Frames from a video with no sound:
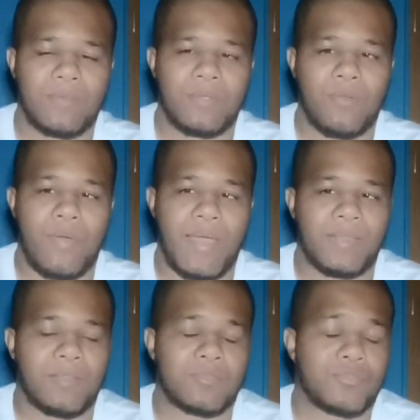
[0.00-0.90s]
You know,
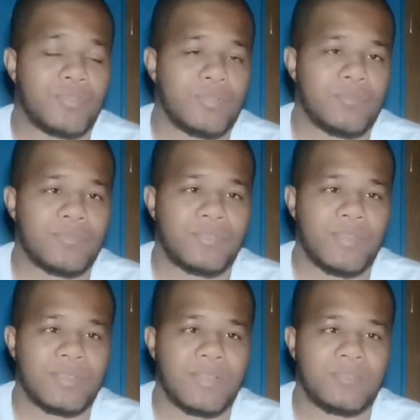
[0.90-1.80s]
and the jiu-jitsu, she
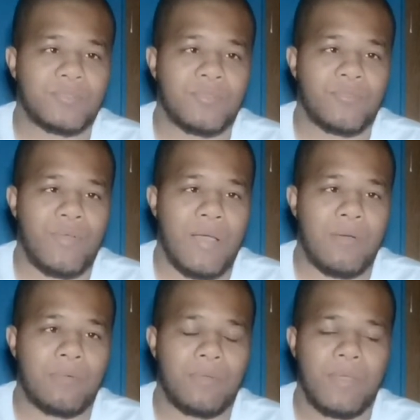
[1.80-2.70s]
does get to the
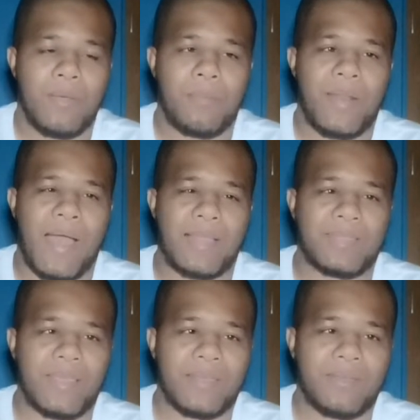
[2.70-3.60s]
ground. But I
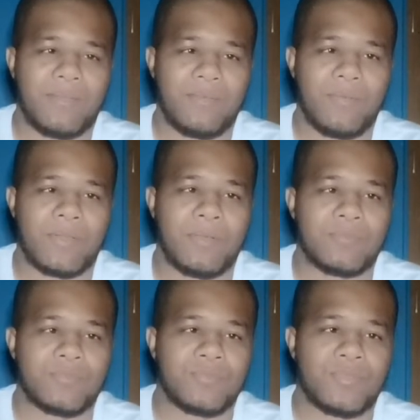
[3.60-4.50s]
think when it
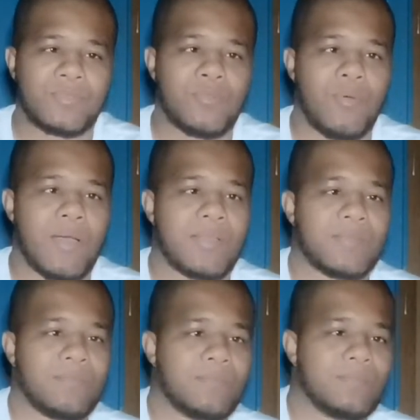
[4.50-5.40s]
comes to
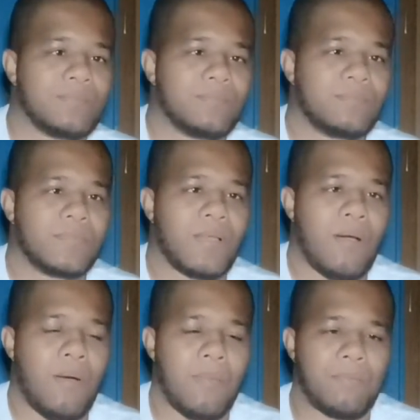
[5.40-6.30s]
jiu-jitsu-wise,
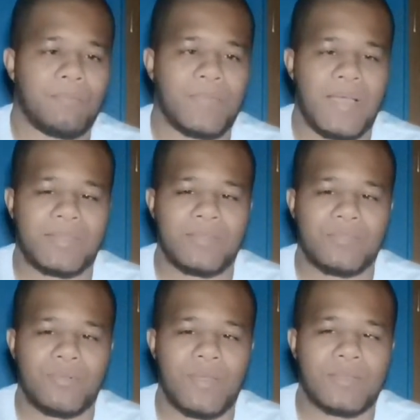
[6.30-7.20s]
I
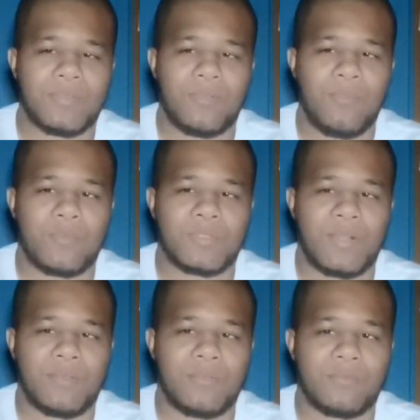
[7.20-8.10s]
think Julianna's a little more
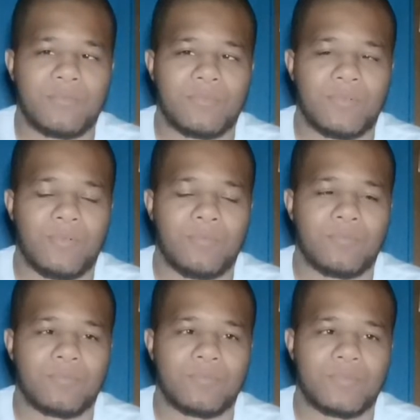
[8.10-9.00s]
slicker, you
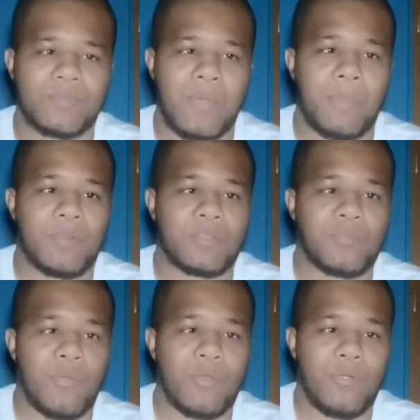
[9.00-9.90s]
know. She might be the
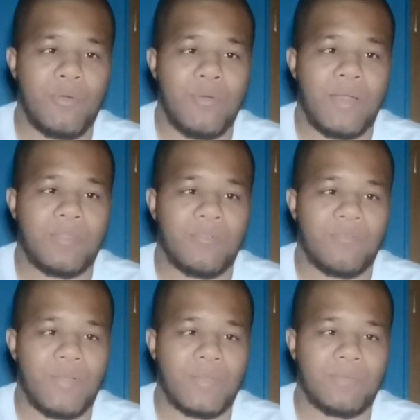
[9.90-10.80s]
smaller girl out of the
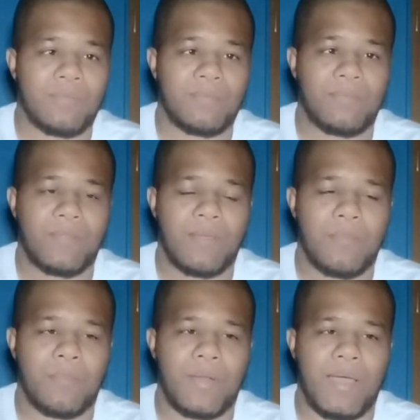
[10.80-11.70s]
fight,
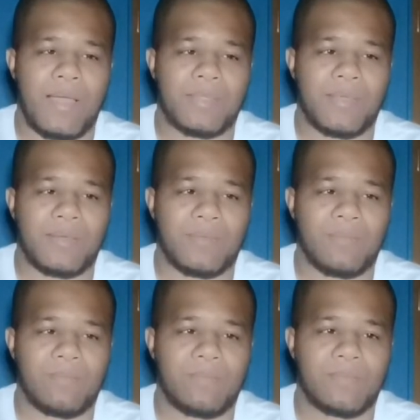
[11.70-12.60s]
but I think
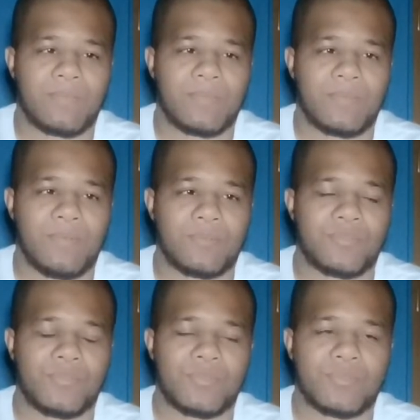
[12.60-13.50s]
her
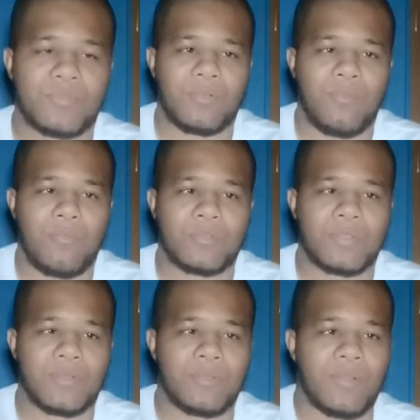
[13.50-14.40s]
jiu-jitsu little more
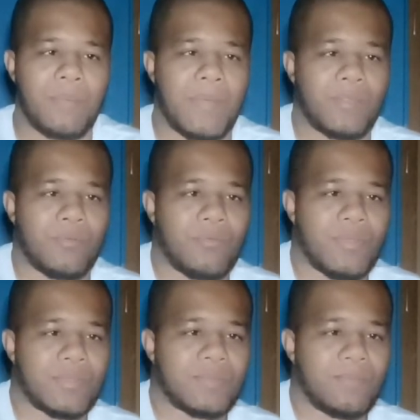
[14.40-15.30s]
slicker than Amanda
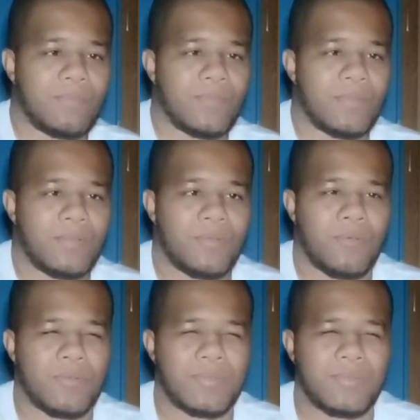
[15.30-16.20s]
Nunes. You
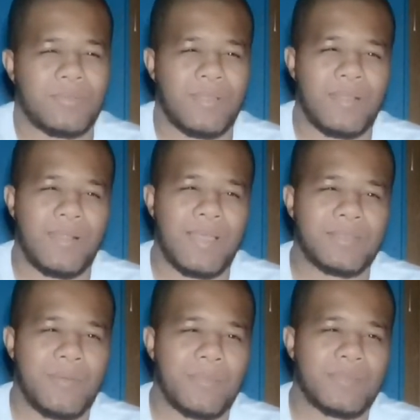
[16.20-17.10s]
know, because the
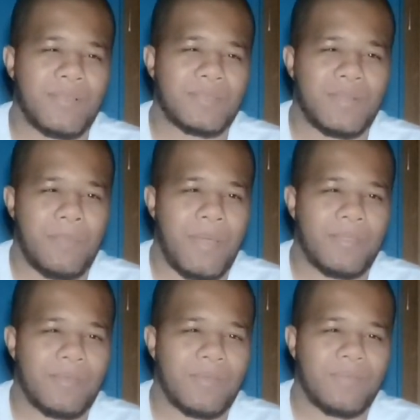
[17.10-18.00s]
last couple of times I've seen
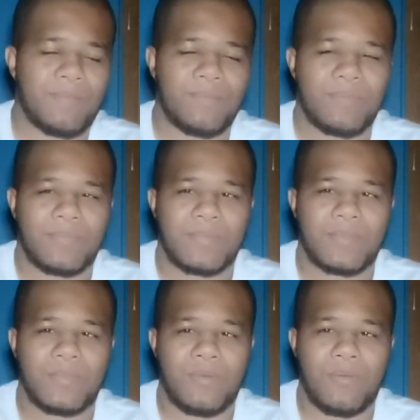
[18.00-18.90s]
Amanda,
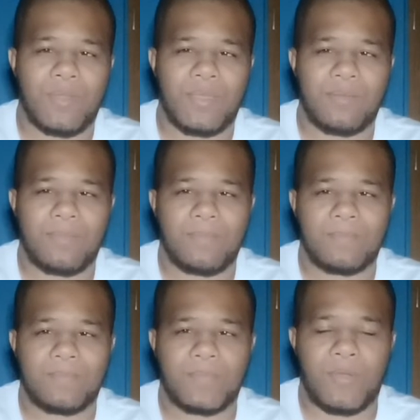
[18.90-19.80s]
you know, like,
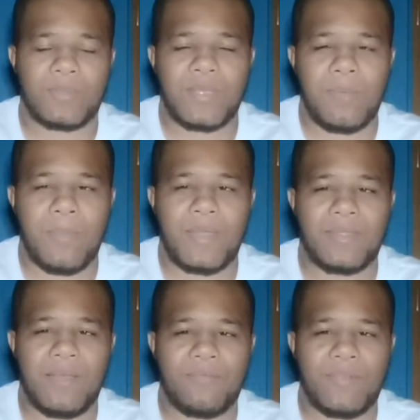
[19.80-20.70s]
the only time
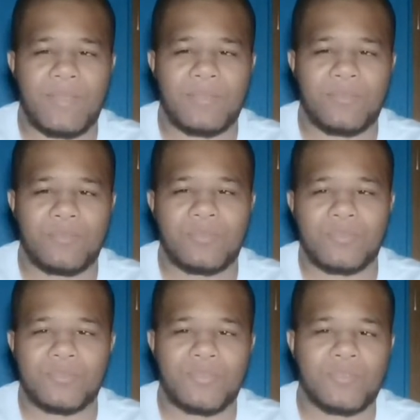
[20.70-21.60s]
Amanda, I feel like, used
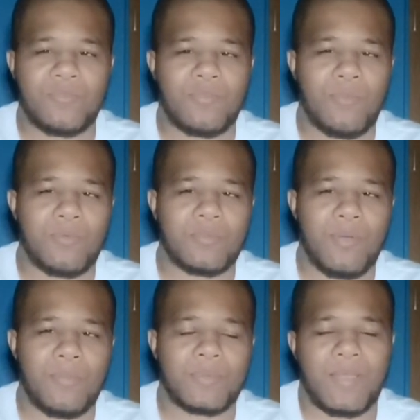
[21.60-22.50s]
her jiu-jitsu for the most
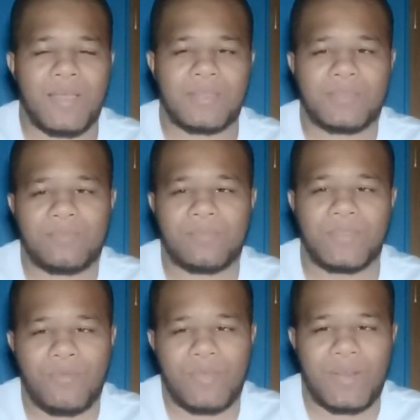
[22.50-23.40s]
part, besides,
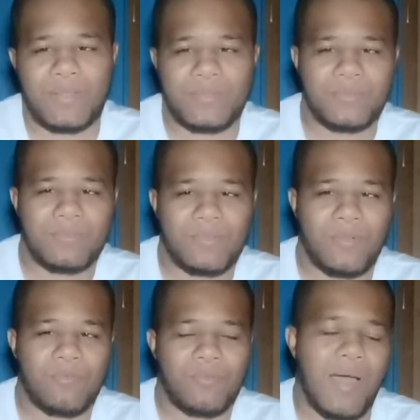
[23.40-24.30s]
you know, getting, you
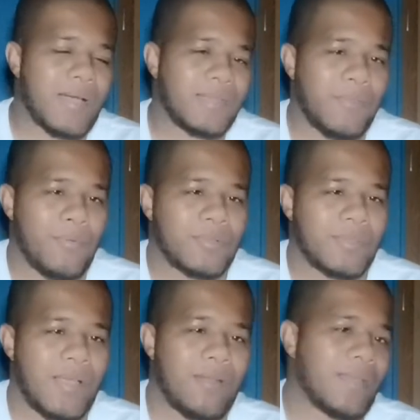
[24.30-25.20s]
know, knocking the
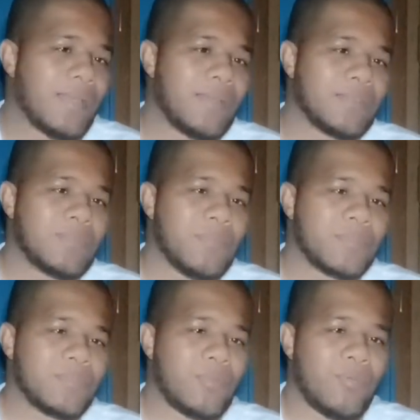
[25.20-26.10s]
person down and getting a
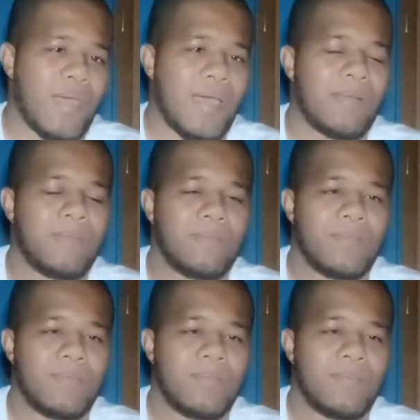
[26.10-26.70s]
submission through that,